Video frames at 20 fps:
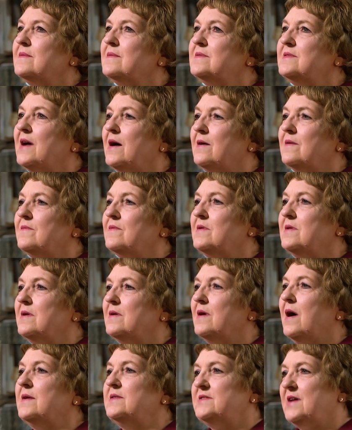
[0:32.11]

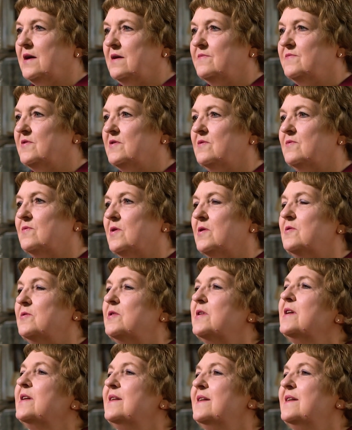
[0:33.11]
Townville Road,